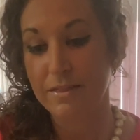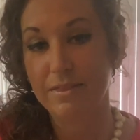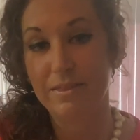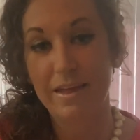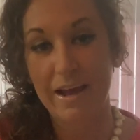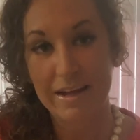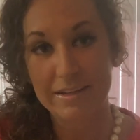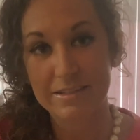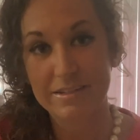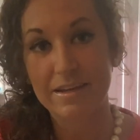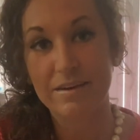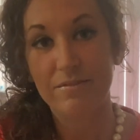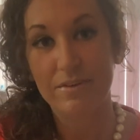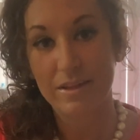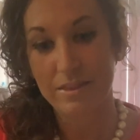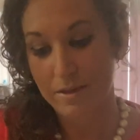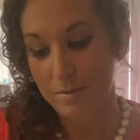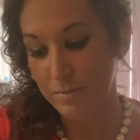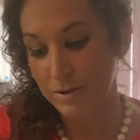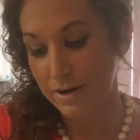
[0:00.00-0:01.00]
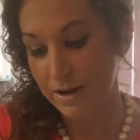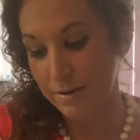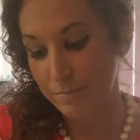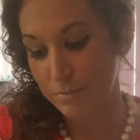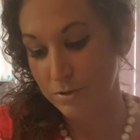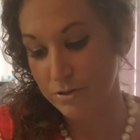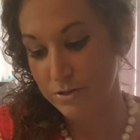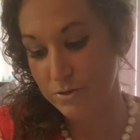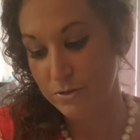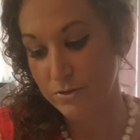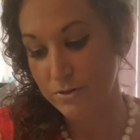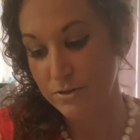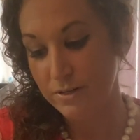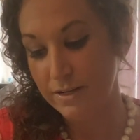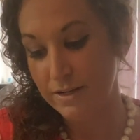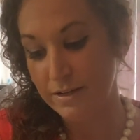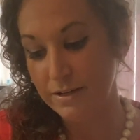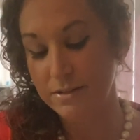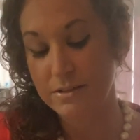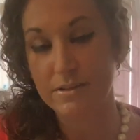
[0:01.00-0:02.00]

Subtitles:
that's giving them an opportunity